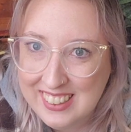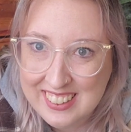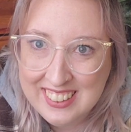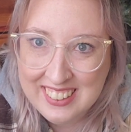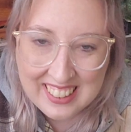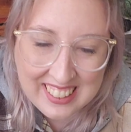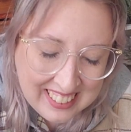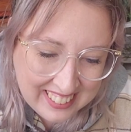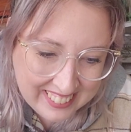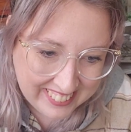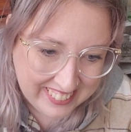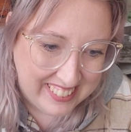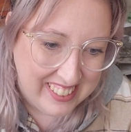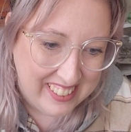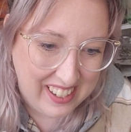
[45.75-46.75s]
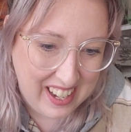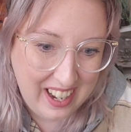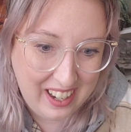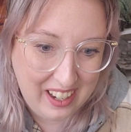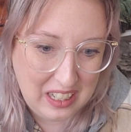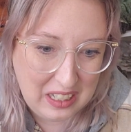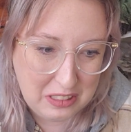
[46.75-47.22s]

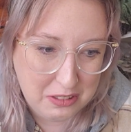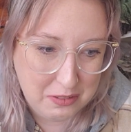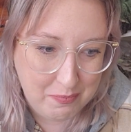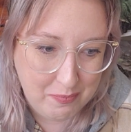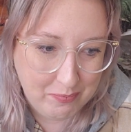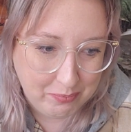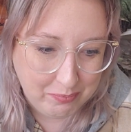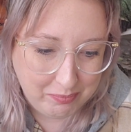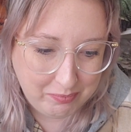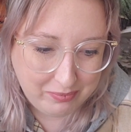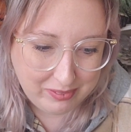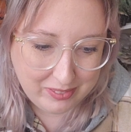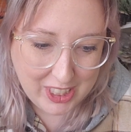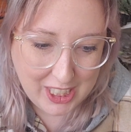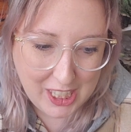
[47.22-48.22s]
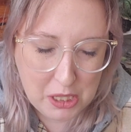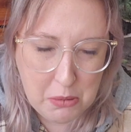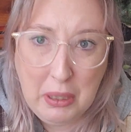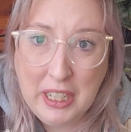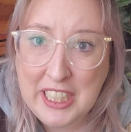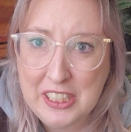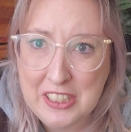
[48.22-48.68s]
That?
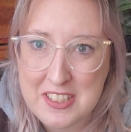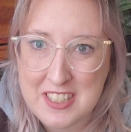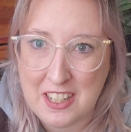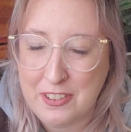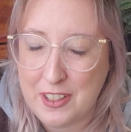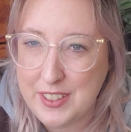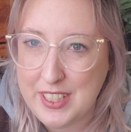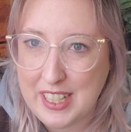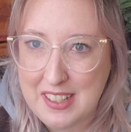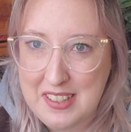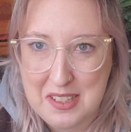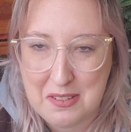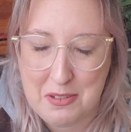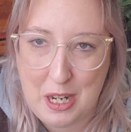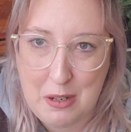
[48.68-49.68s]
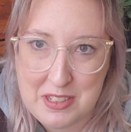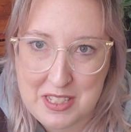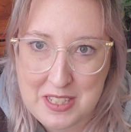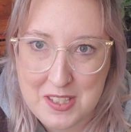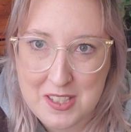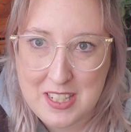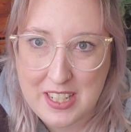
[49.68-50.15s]
Pretty good stuff on there. Sometimes
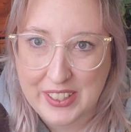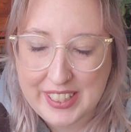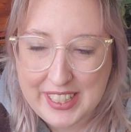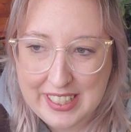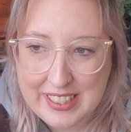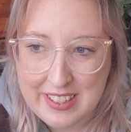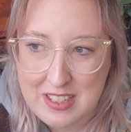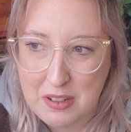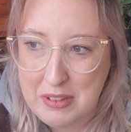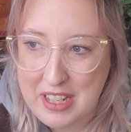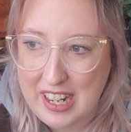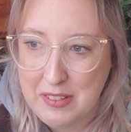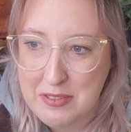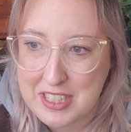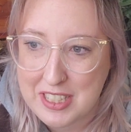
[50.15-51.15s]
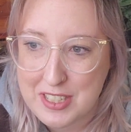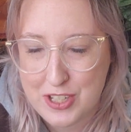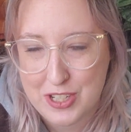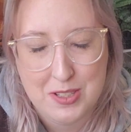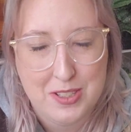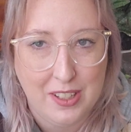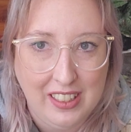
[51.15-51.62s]
it's serious, sometimes it's
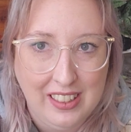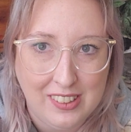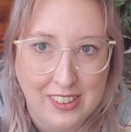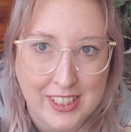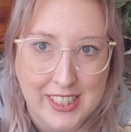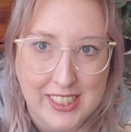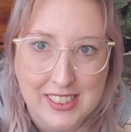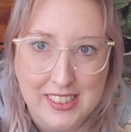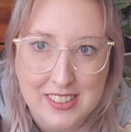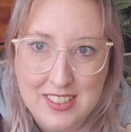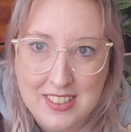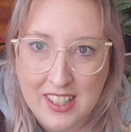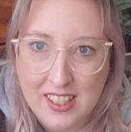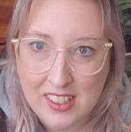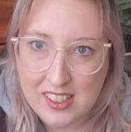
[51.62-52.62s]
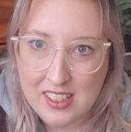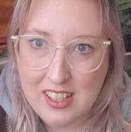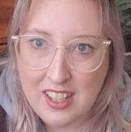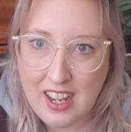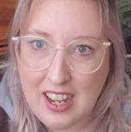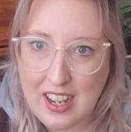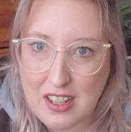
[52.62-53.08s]
just silly little things.
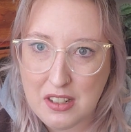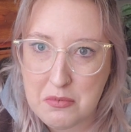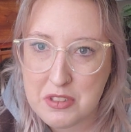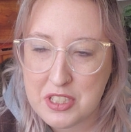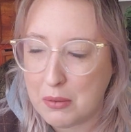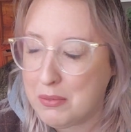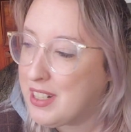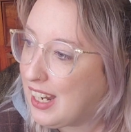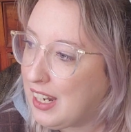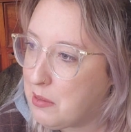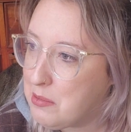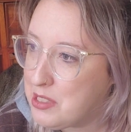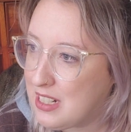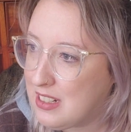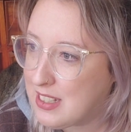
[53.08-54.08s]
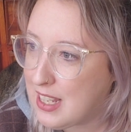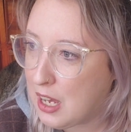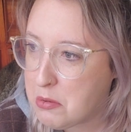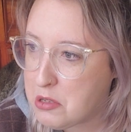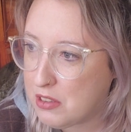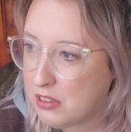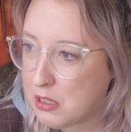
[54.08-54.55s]
Sometimes it is
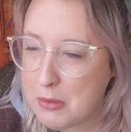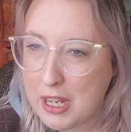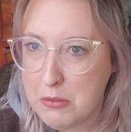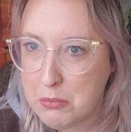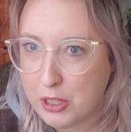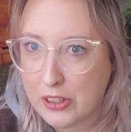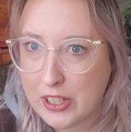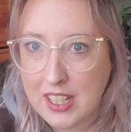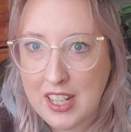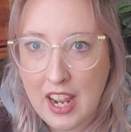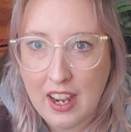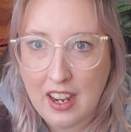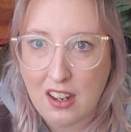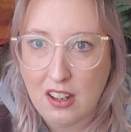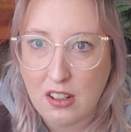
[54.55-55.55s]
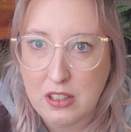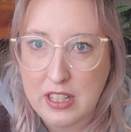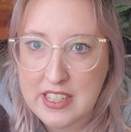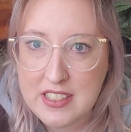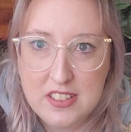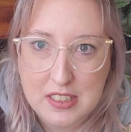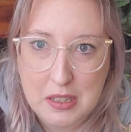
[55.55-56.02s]
absolutely mind-blowing how
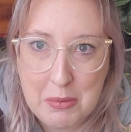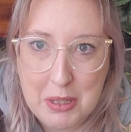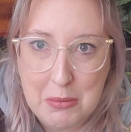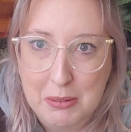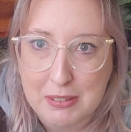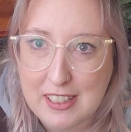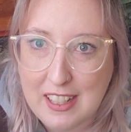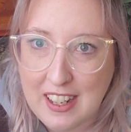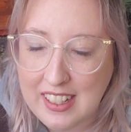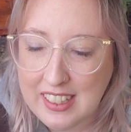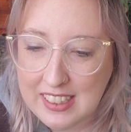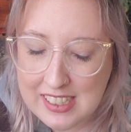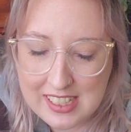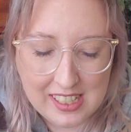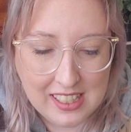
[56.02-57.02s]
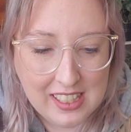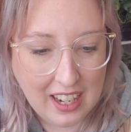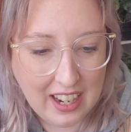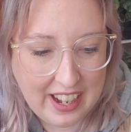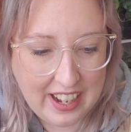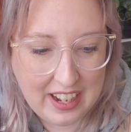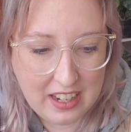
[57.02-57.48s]
ignorant people are.
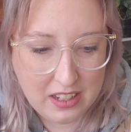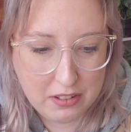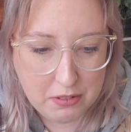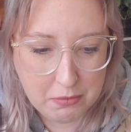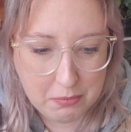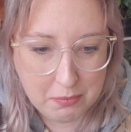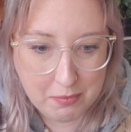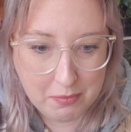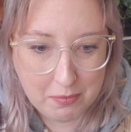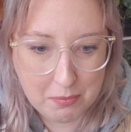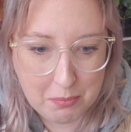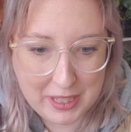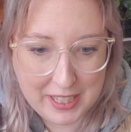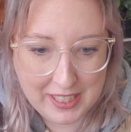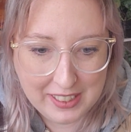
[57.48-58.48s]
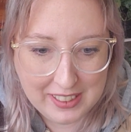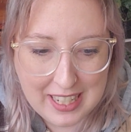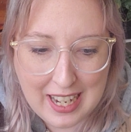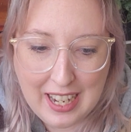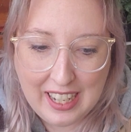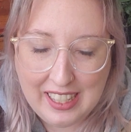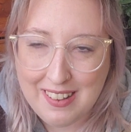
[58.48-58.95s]
But
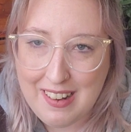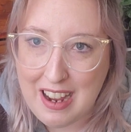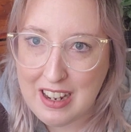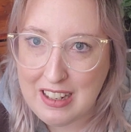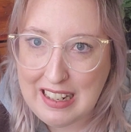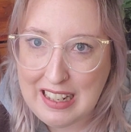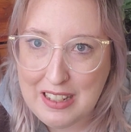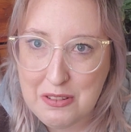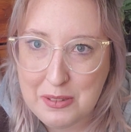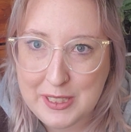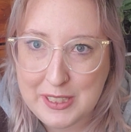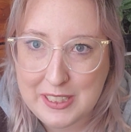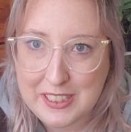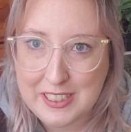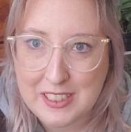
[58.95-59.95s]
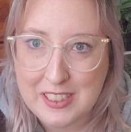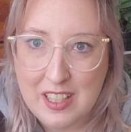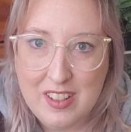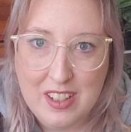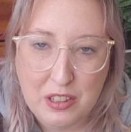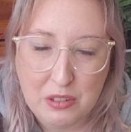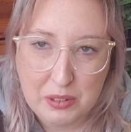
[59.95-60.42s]
yeah, I will
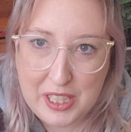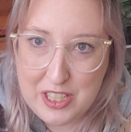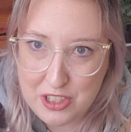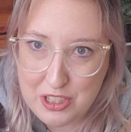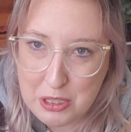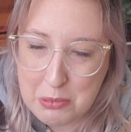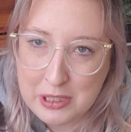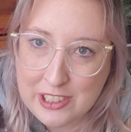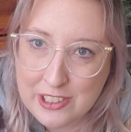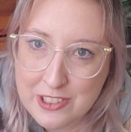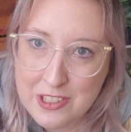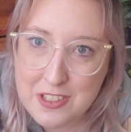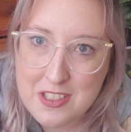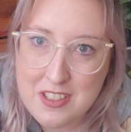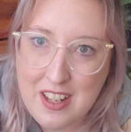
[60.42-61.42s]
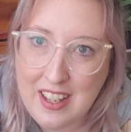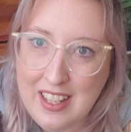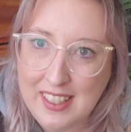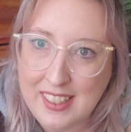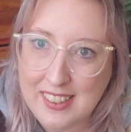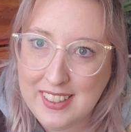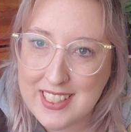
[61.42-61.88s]
read you the posts
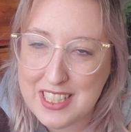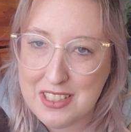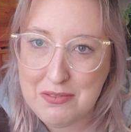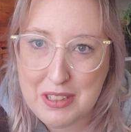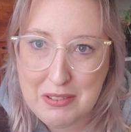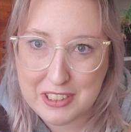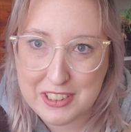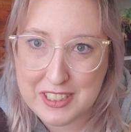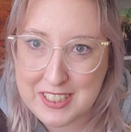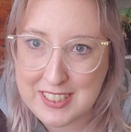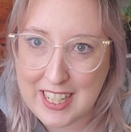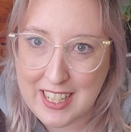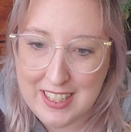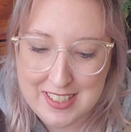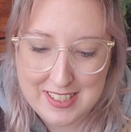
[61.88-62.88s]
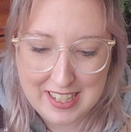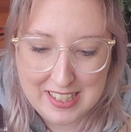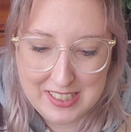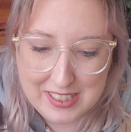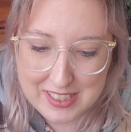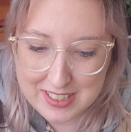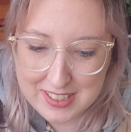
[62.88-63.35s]
and then we will discuss
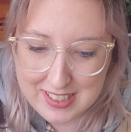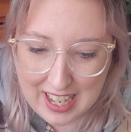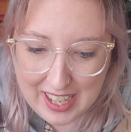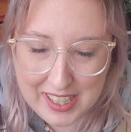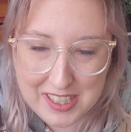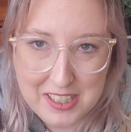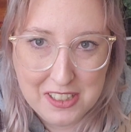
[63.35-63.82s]
and decide